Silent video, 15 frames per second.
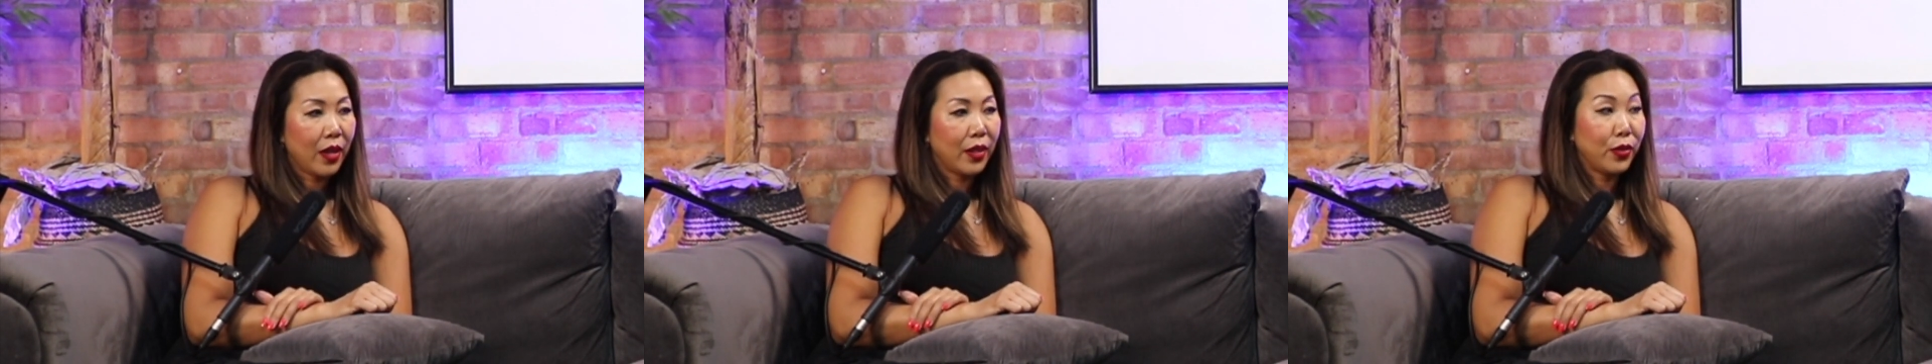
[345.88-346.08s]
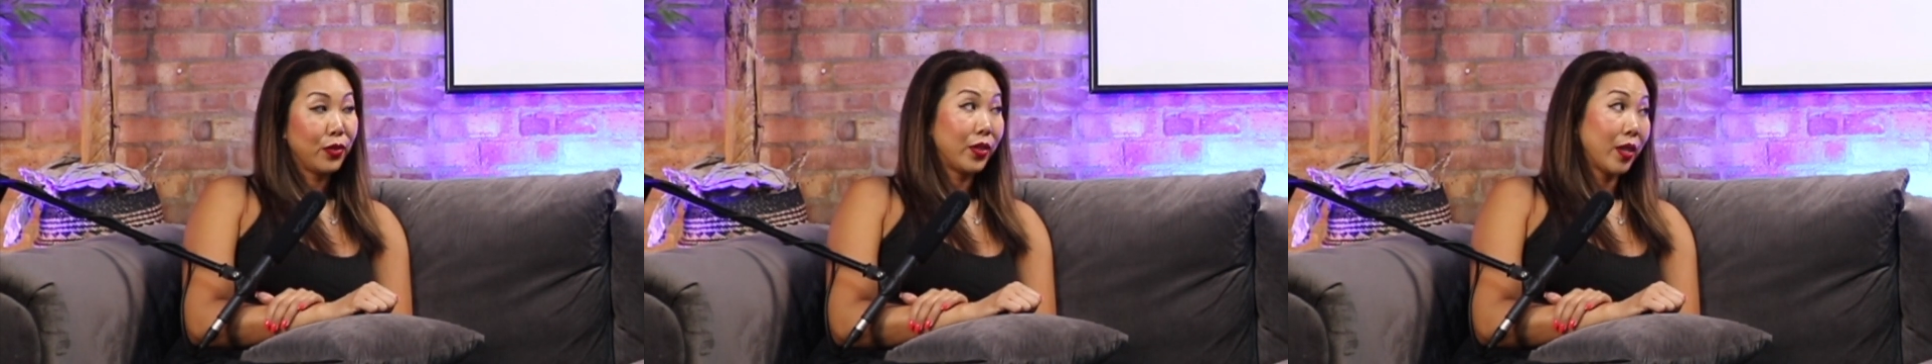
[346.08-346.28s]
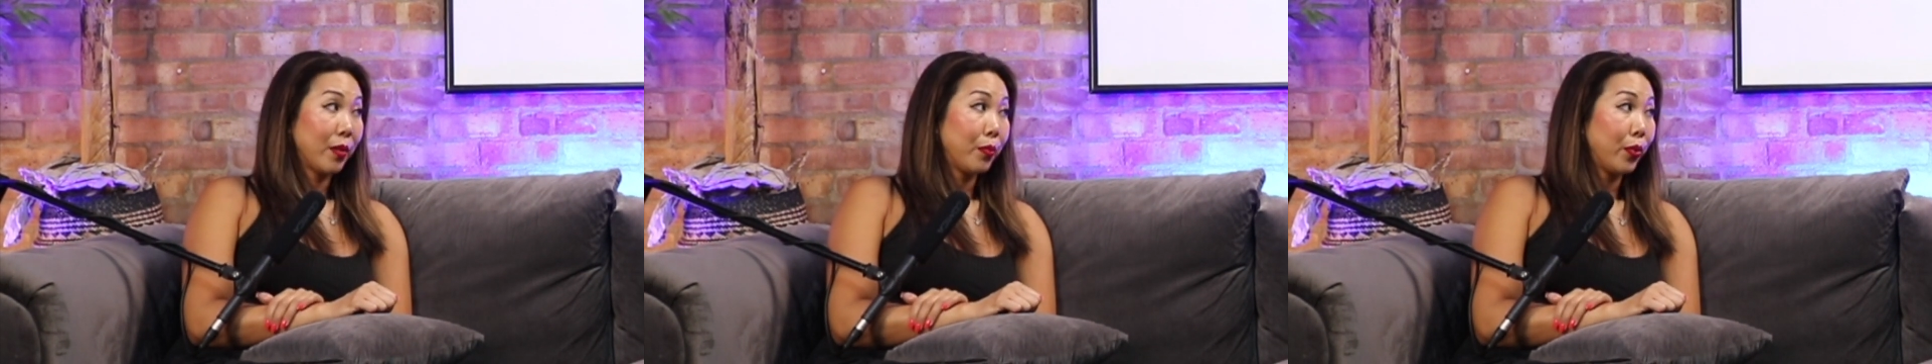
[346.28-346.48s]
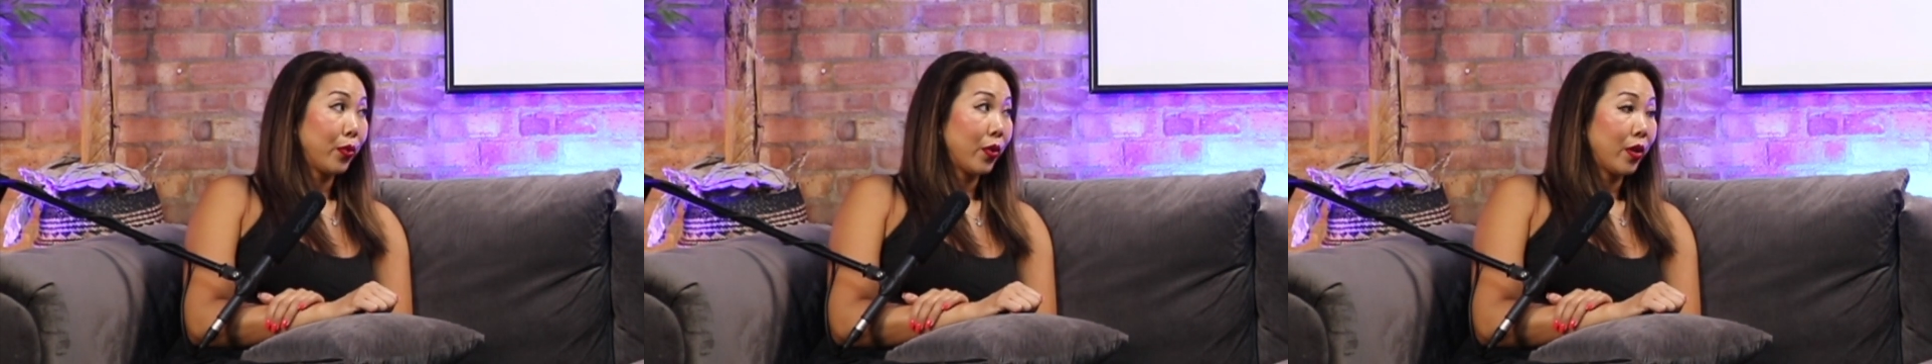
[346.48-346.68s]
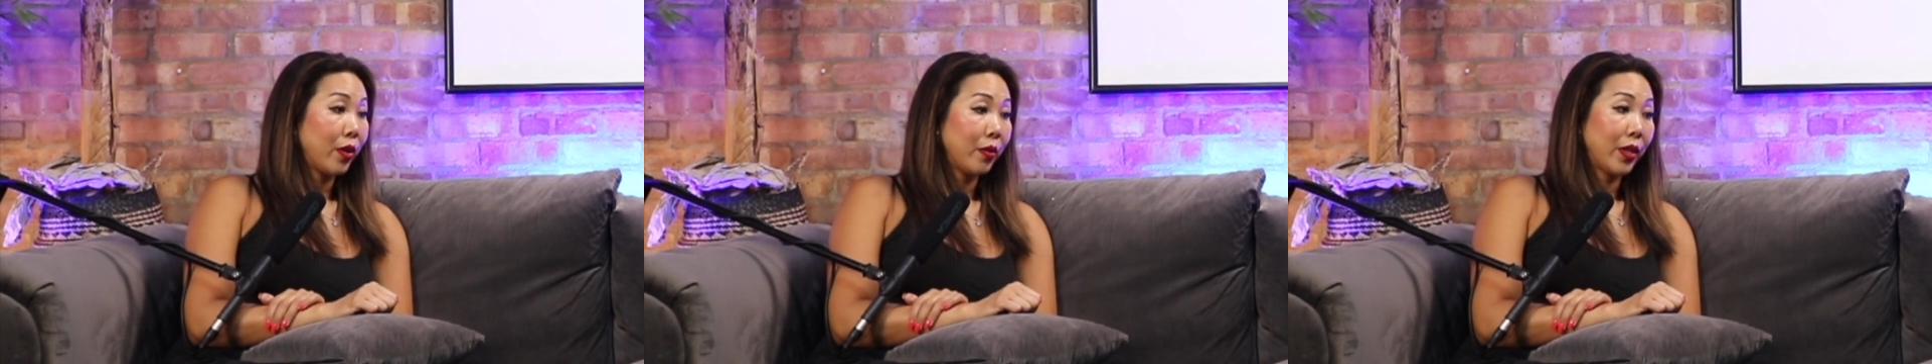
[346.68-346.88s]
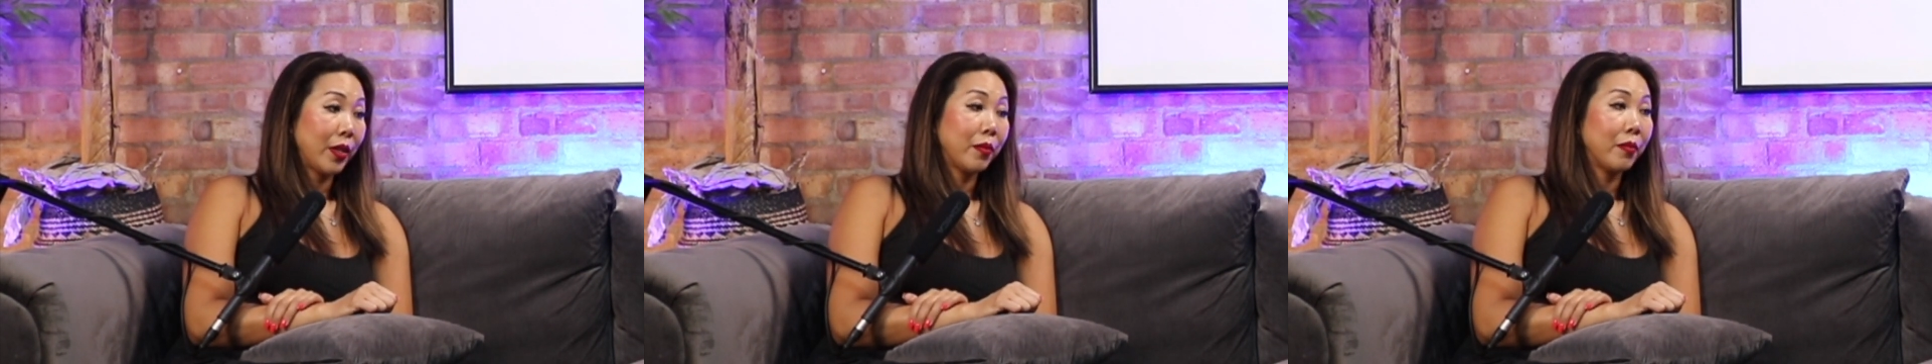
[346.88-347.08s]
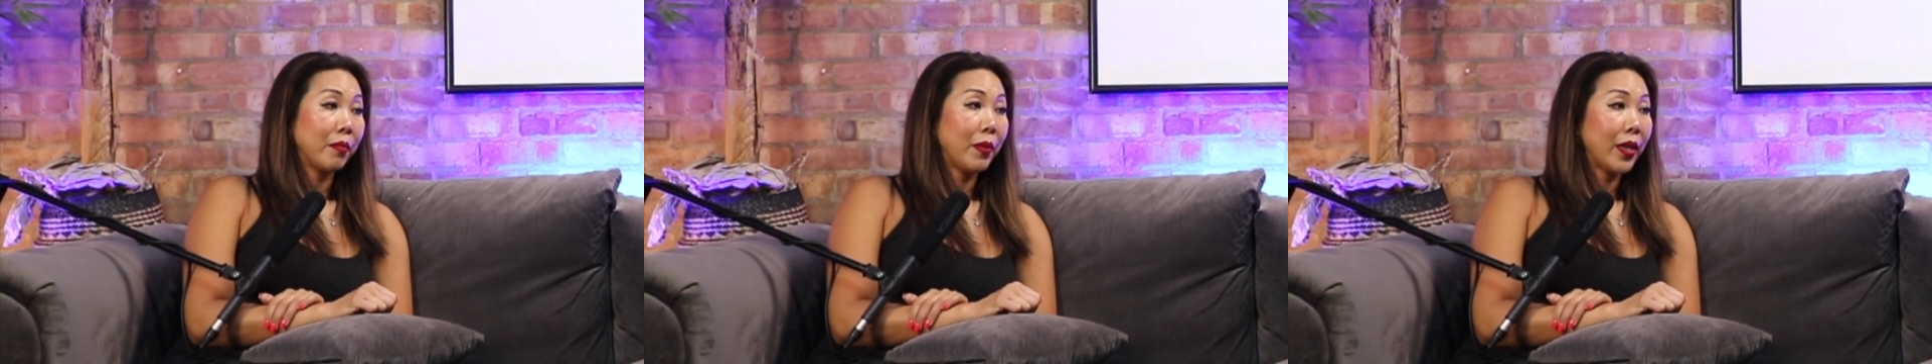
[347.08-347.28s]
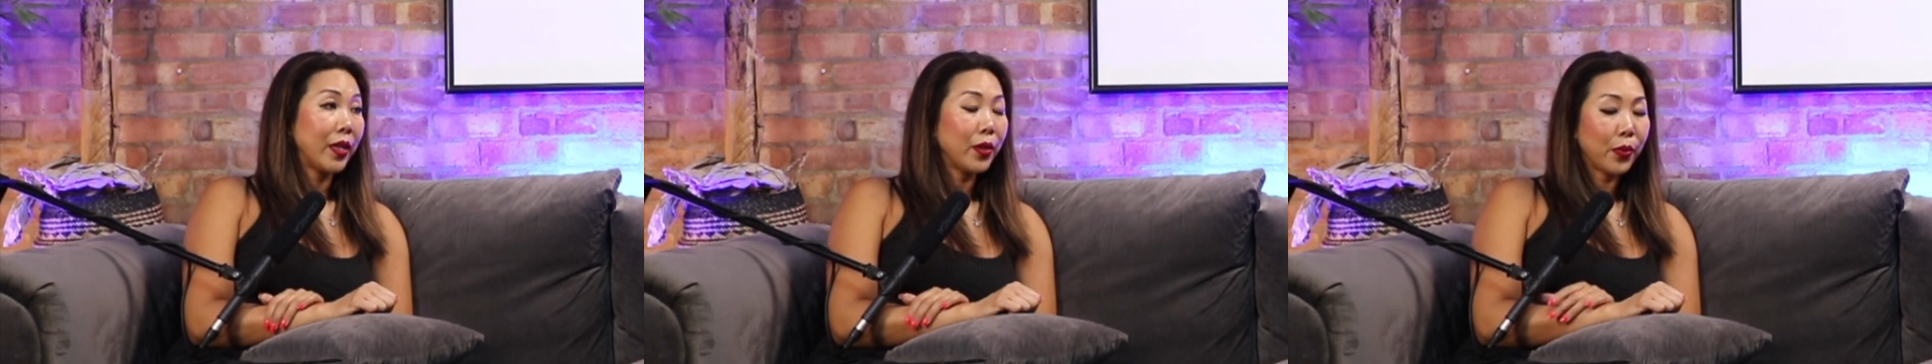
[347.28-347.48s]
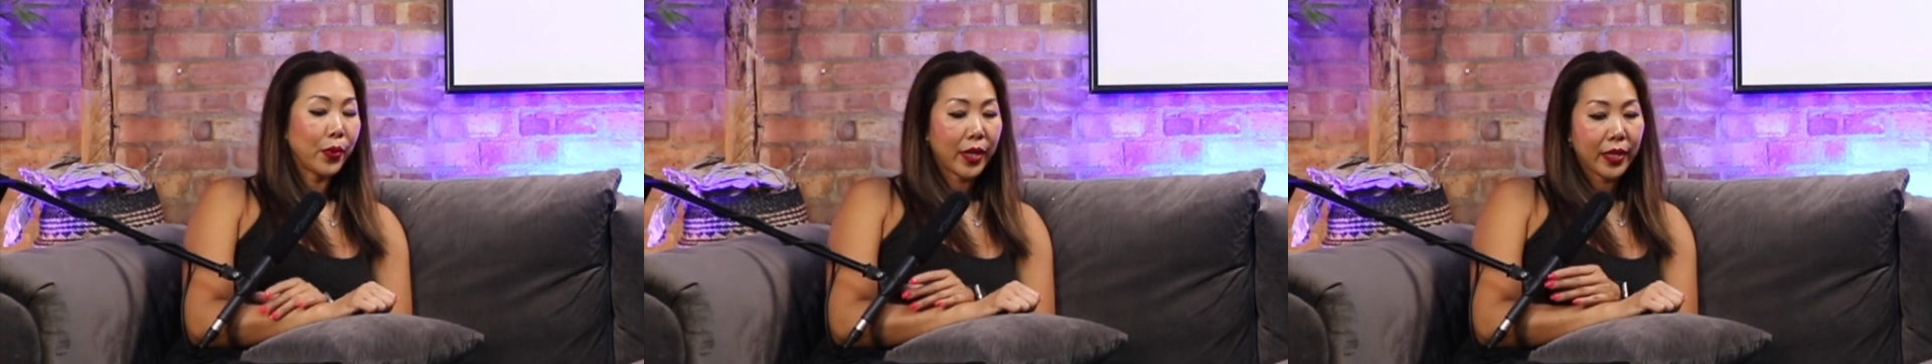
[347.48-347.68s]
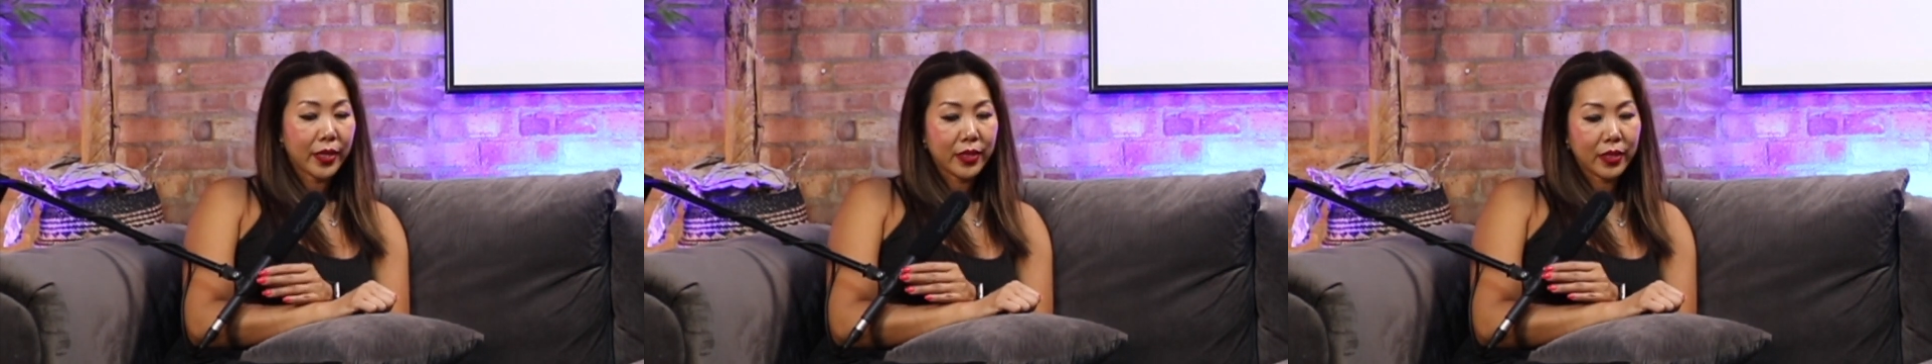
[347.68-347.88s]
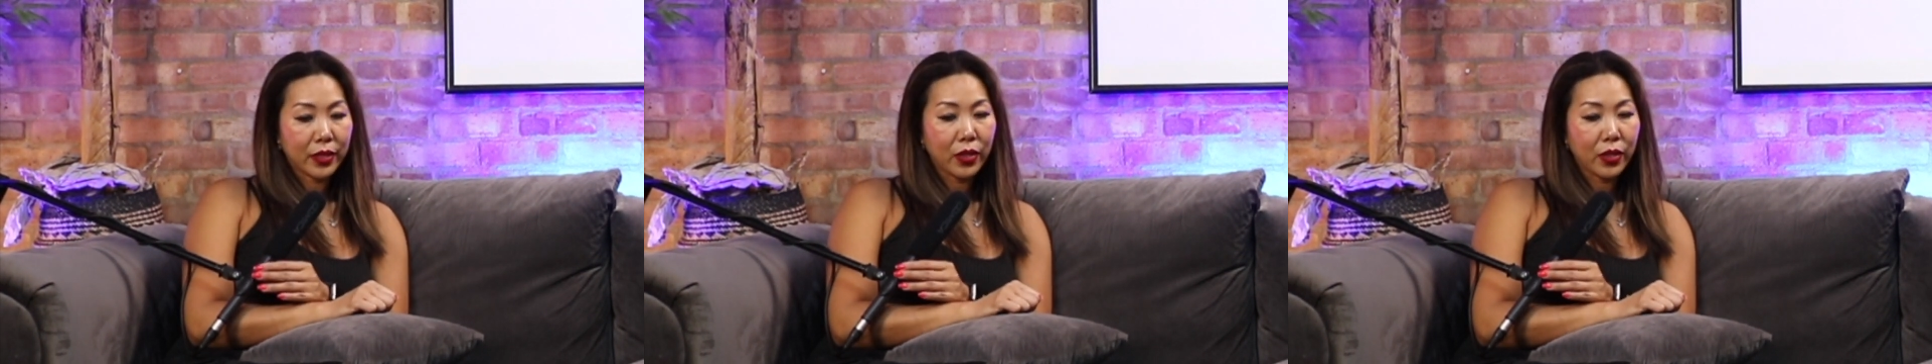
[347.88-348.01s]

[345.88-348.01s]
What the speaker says: You can pour in many ways.